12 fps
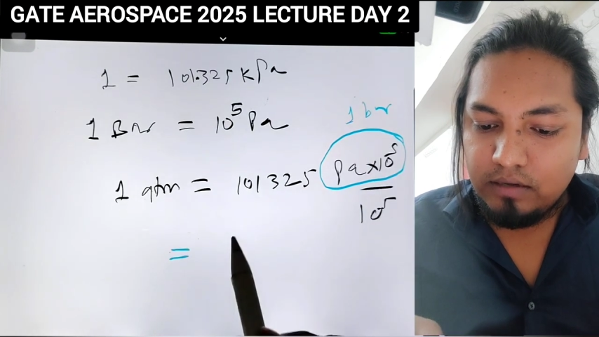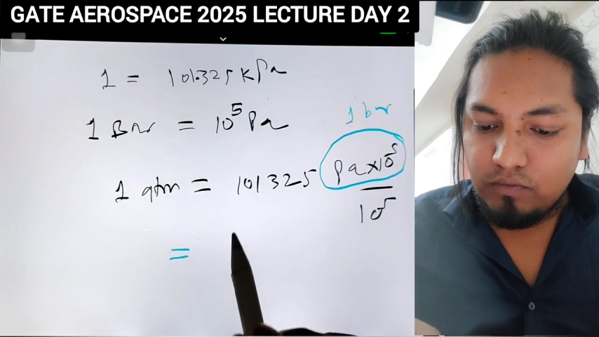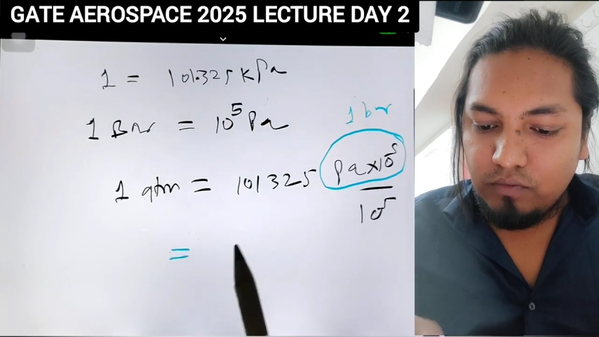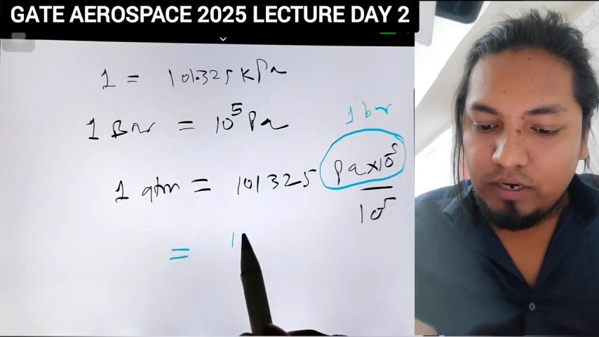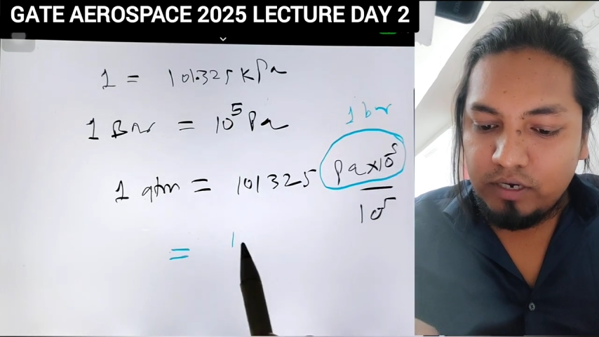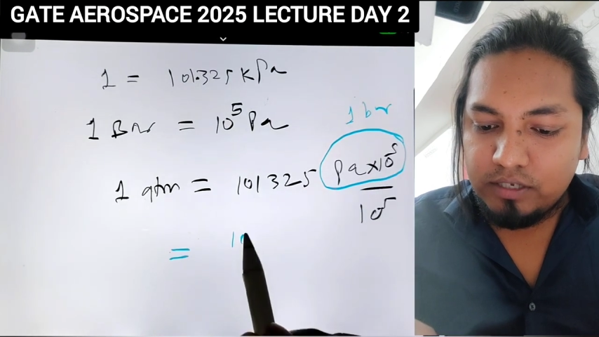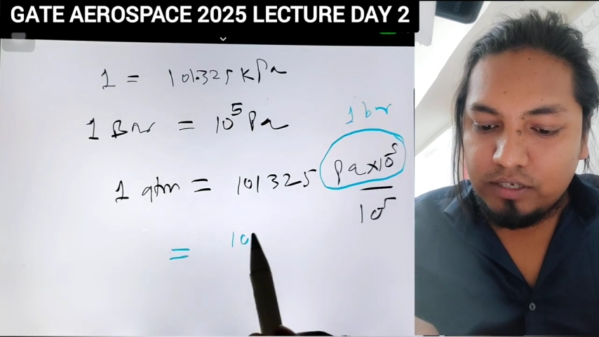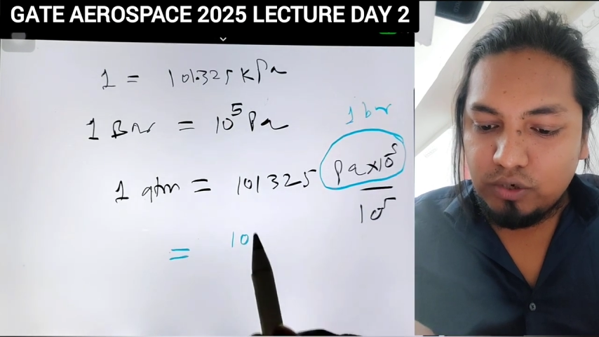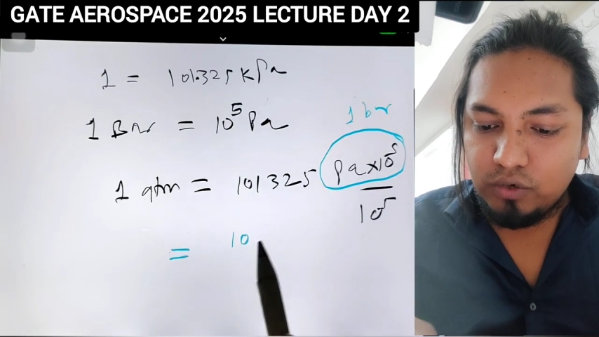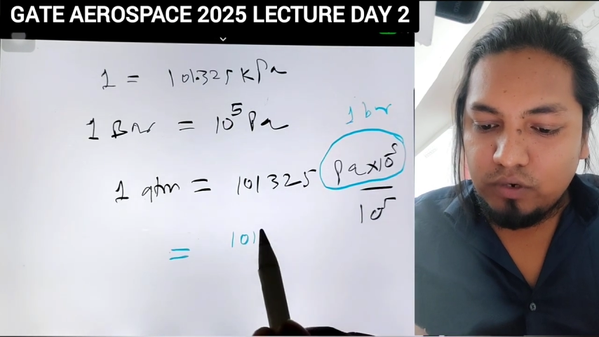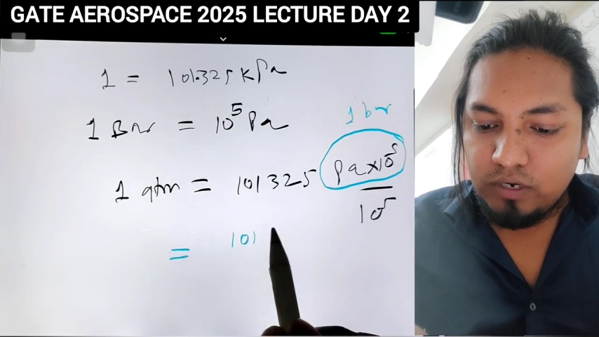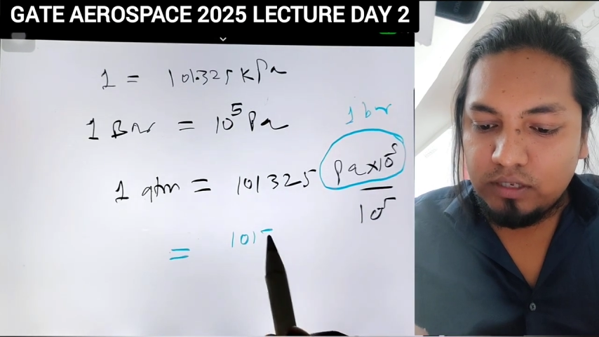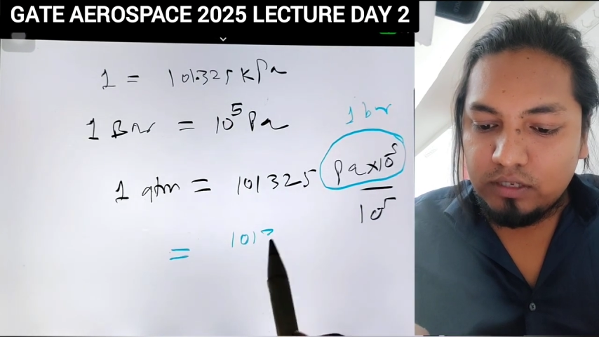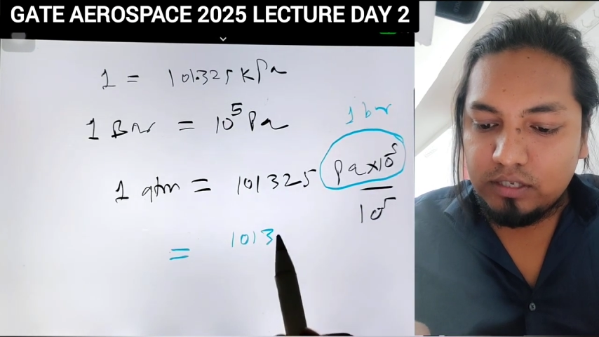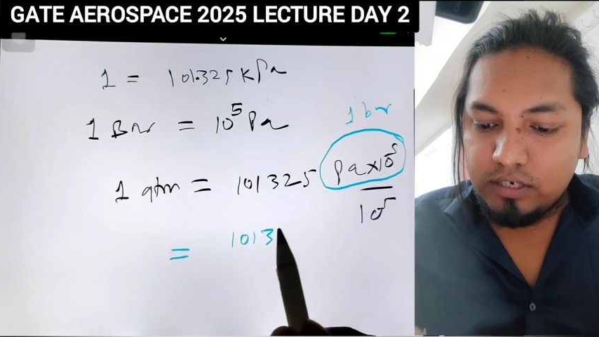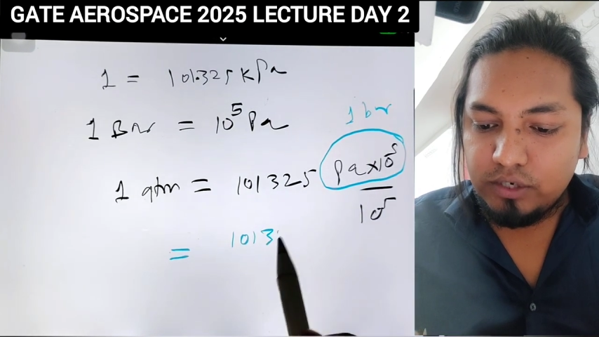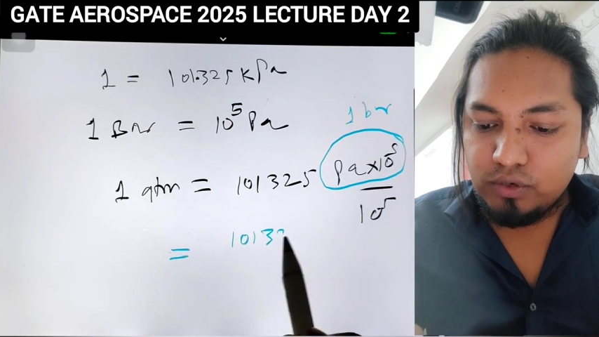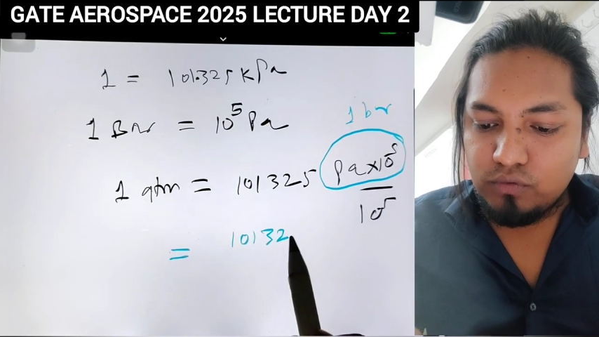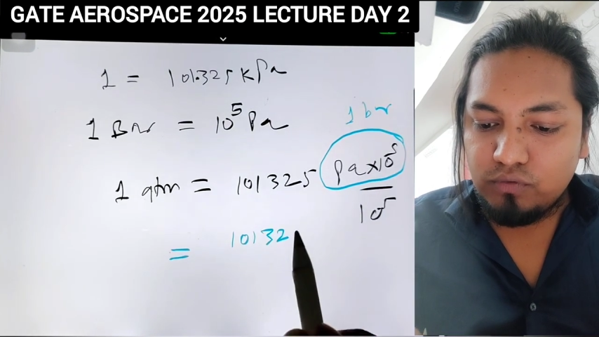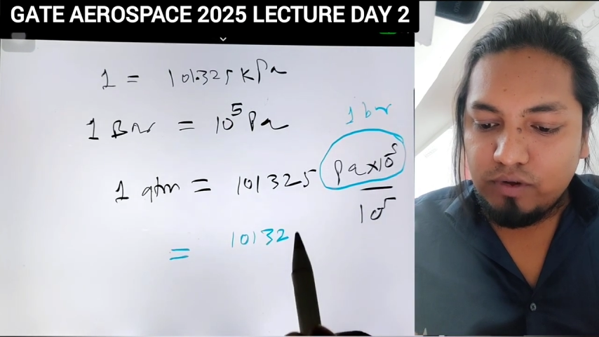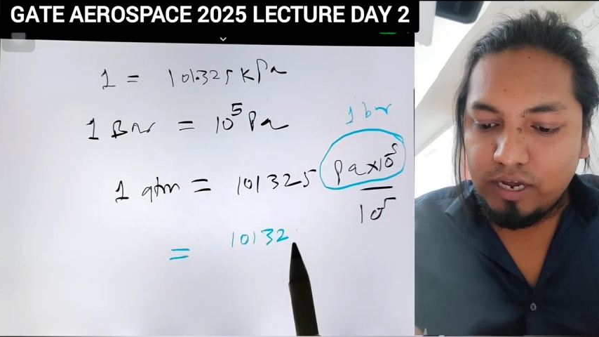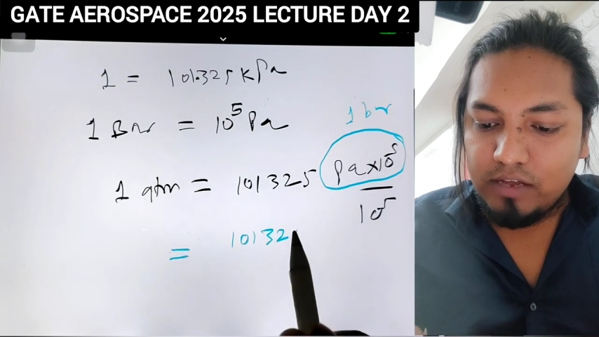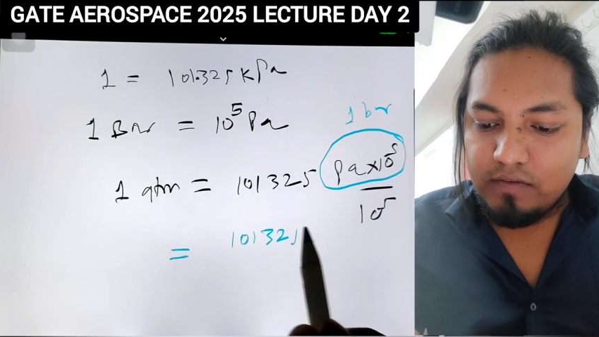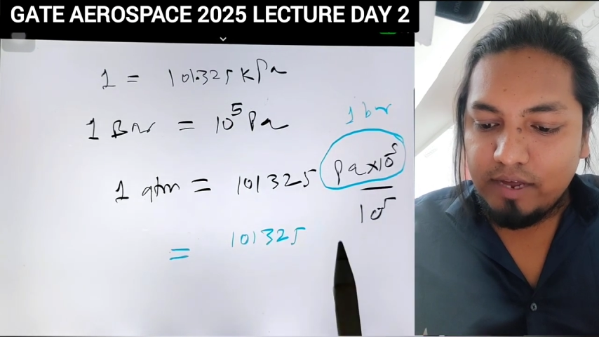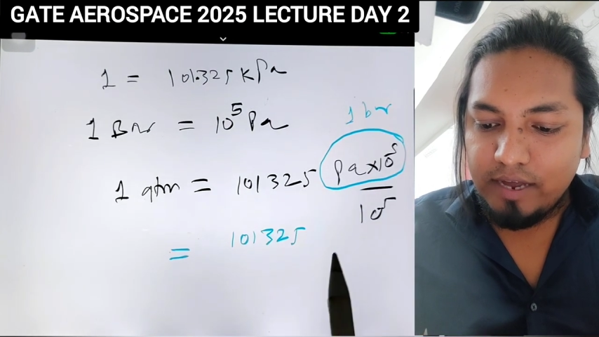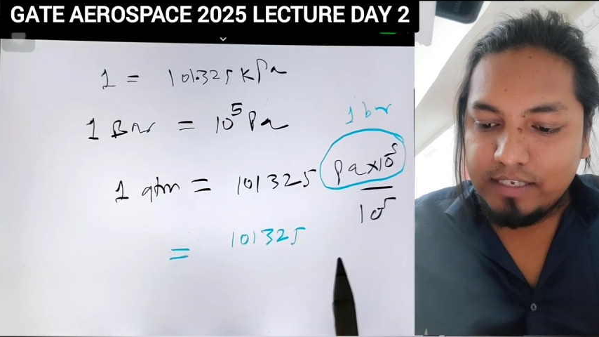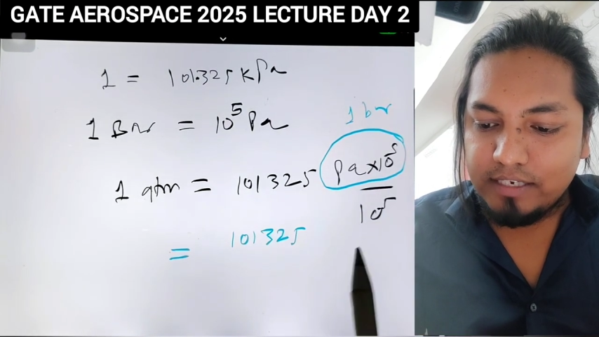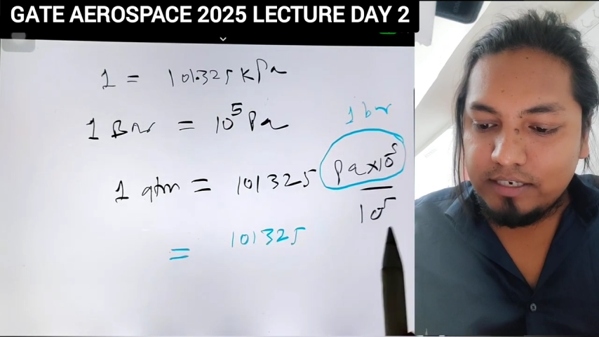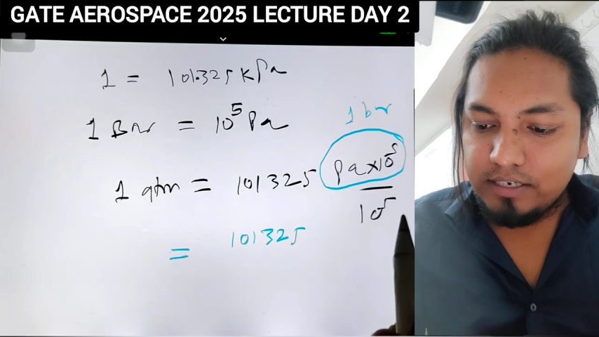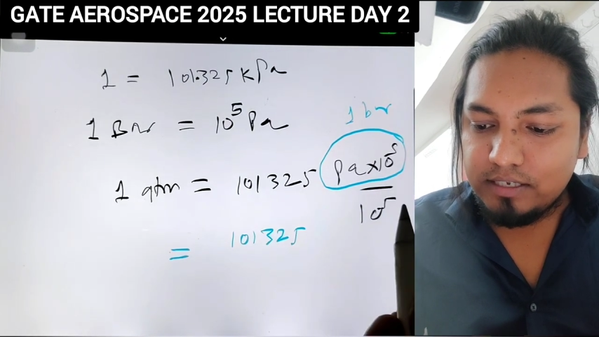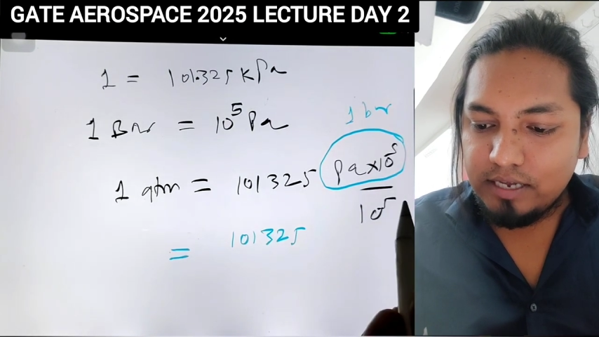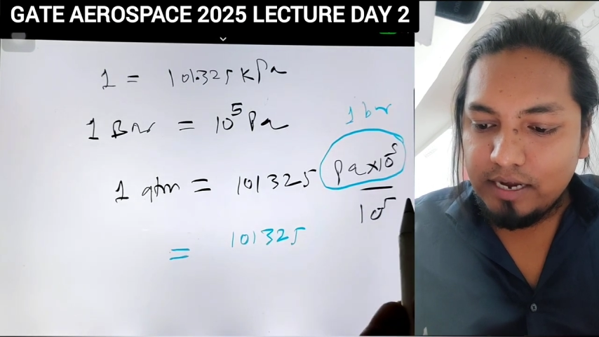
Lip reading: 101325 as it is,